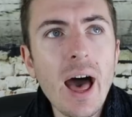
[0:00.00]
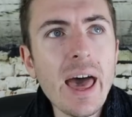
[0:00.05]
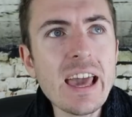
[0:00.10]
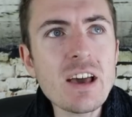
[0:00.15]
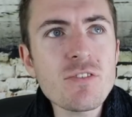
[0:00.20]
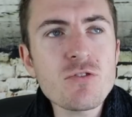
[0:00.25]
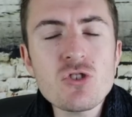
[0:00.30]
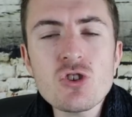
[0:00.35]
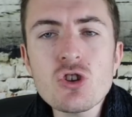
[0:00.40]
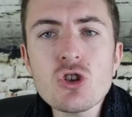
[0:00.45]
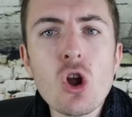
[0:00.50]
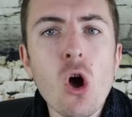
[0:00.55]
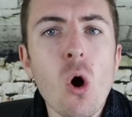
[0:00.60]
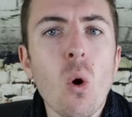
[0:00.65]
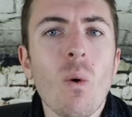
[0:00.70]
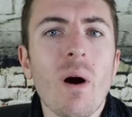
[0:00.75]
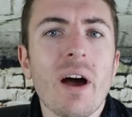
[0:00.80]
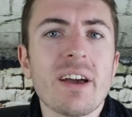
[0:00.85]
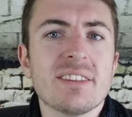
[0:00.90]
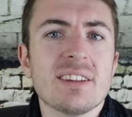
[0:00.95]
I have
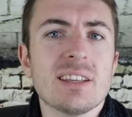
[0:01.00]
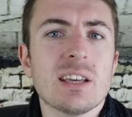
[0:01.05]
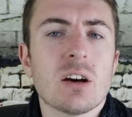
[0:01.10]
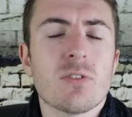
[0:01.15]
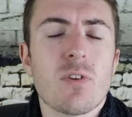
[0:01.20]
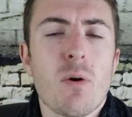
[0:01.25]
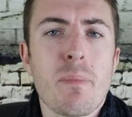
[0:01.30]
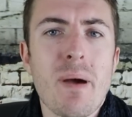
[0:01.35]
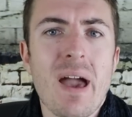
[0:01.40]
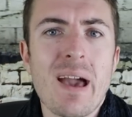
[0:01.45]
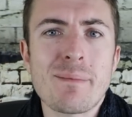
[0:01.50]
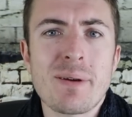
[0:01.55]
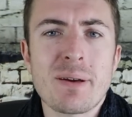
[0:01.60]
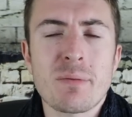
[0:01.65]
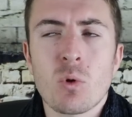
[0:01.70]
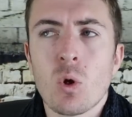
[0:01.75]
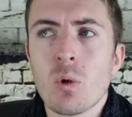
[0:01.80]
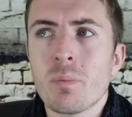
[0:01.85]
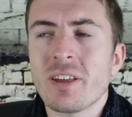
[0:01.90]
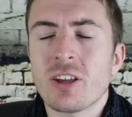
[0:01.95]
no idea if
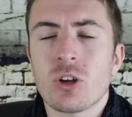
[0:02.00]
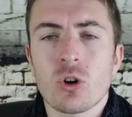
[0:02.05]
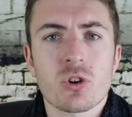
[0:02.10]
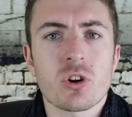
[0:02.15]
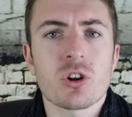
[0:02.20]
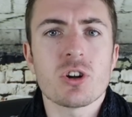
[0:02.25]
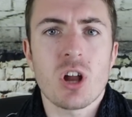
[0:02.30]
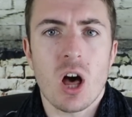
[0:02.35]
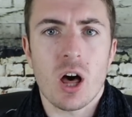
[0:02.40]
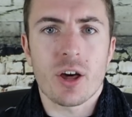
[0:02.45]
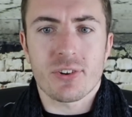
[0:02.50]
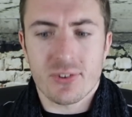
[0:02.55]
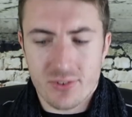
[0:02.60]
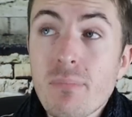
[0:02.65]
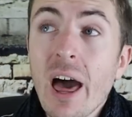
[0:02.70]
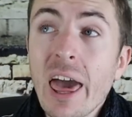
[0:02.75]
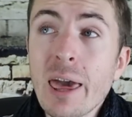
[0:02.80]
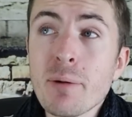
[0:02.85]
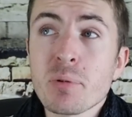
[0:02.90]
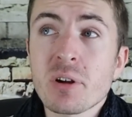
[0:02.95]
Aubameyang will be good or not.
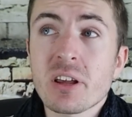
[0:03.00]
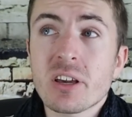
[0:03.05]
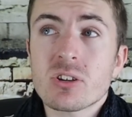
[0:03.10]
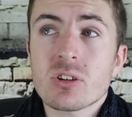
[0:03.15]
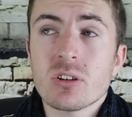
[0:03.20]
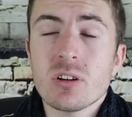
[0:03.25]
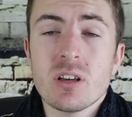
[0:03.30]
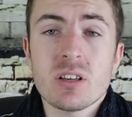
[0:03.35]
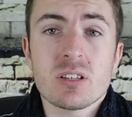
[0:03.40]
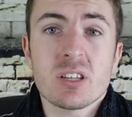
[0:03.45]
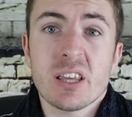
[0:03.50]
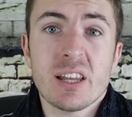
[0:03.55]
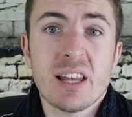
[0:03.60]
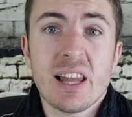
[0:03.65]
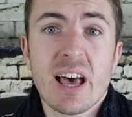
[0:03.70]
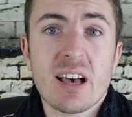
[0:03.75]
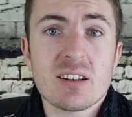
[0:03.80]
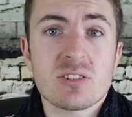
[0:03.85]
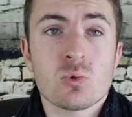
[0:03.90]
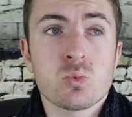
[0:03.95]
My prediction is he'll
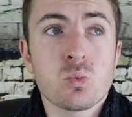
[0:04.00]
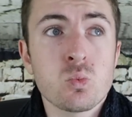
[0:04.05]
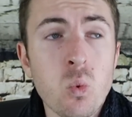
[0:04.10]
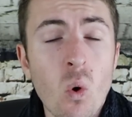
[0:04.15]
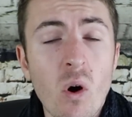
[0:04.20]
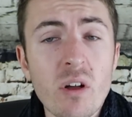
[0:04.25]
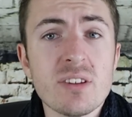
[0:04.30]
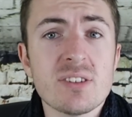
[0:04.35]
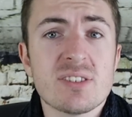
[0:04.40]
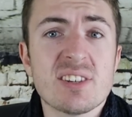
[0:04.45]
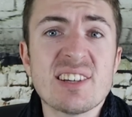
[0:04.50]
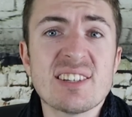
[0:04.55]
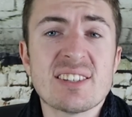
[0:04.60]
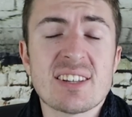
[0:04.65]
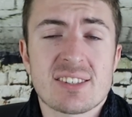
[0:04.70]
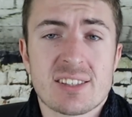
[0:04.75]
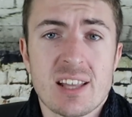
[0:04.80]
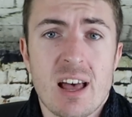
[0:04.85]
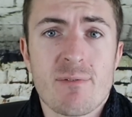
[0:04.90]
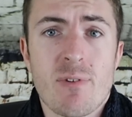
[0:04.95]
last one season
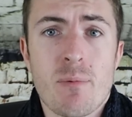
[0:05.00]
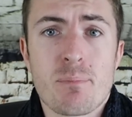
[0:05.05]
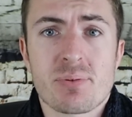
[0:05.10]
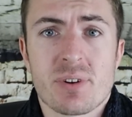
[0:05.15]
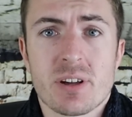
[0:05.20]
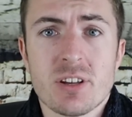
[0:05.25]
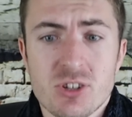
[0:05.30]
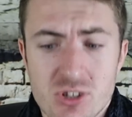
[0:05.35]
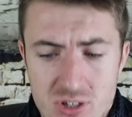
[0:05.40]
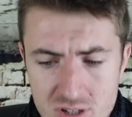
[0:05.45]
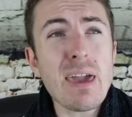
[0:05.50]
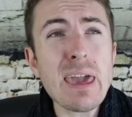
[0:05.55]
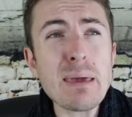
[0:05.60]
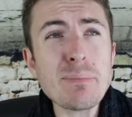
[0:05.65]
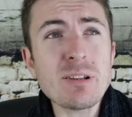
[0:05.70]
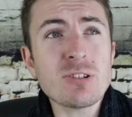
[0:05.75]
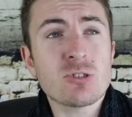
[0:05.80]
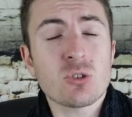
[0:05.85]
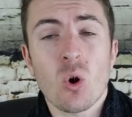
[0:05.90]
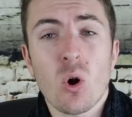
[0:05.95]
at Stamford Bridge,
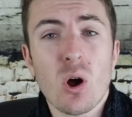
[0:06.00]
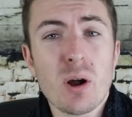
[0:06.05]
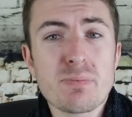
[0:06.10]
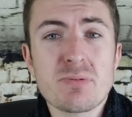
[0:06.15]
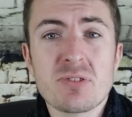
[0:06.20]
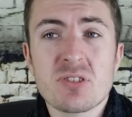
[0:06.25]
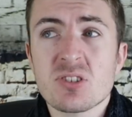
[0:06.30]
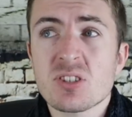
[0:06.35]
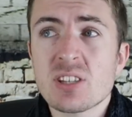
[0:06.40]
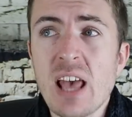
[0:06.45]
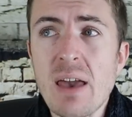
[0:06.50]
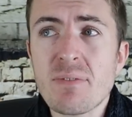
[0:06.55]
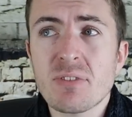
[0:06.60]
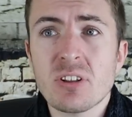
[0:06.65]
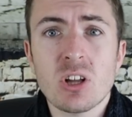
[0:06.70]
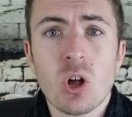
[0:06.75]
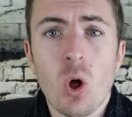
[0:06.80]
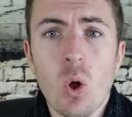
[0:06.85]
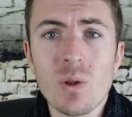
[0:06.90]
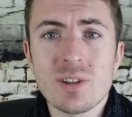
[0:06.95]
maybe score
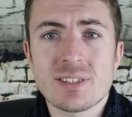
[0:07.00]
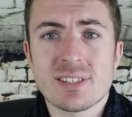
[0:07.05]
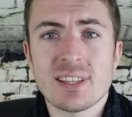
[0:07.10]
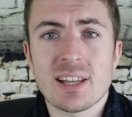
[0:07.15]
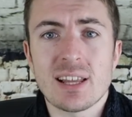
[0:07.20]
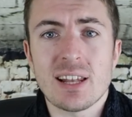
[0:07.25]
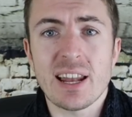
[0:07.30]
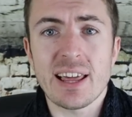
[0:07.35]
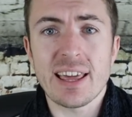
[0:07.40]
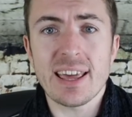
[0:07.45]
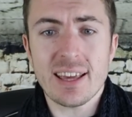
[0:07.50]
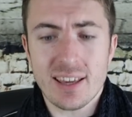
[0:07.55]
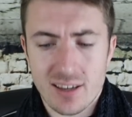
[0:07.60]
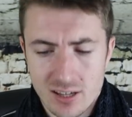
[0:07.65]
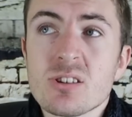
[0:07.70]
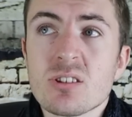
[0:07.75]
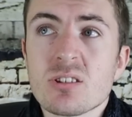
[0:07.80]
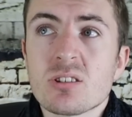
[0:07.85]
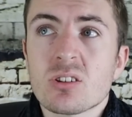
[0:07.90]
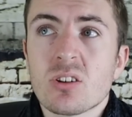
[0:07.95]
7 goals in the league,
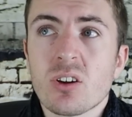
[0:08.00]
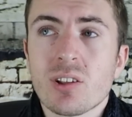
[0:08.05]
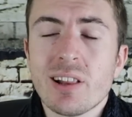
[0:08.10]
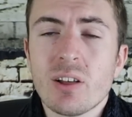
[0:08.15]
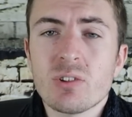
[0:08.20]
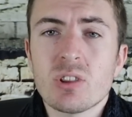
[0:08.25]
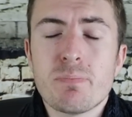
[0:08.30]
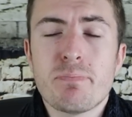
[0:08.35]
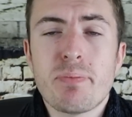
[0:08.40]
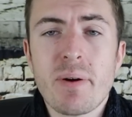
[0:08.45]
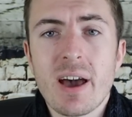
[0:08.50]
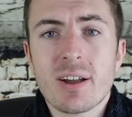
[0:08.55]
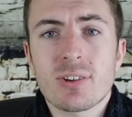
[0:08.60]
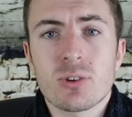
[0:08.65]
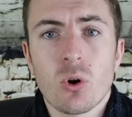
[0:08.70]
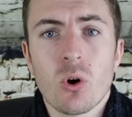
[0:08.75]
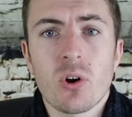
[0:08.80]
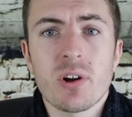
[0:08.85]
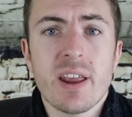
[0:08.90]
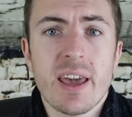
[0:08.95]
and just scuttle out the back
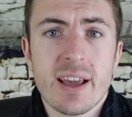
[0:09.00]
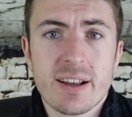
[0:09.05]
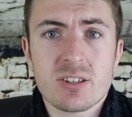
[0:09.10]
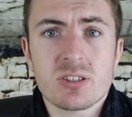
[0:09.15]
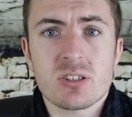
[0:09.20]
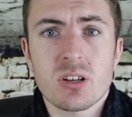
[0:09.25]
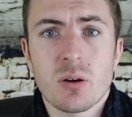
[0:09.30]
door next